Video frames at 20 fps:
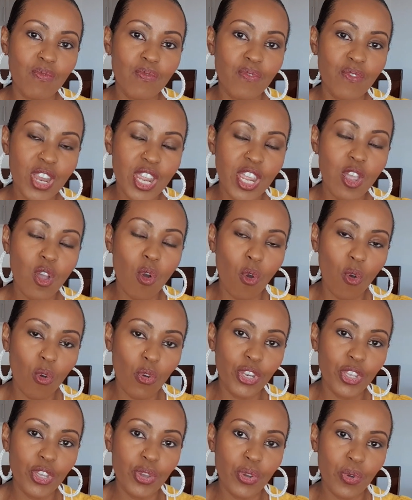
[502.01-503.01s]
free
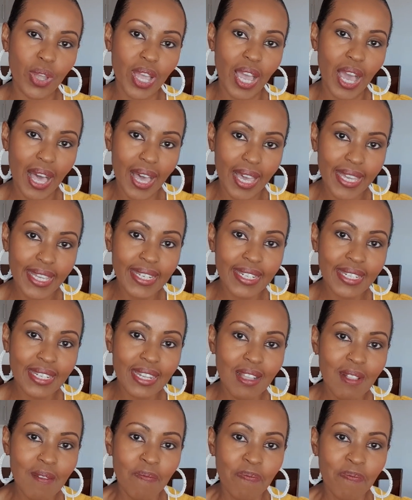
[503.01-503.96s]
audio guide,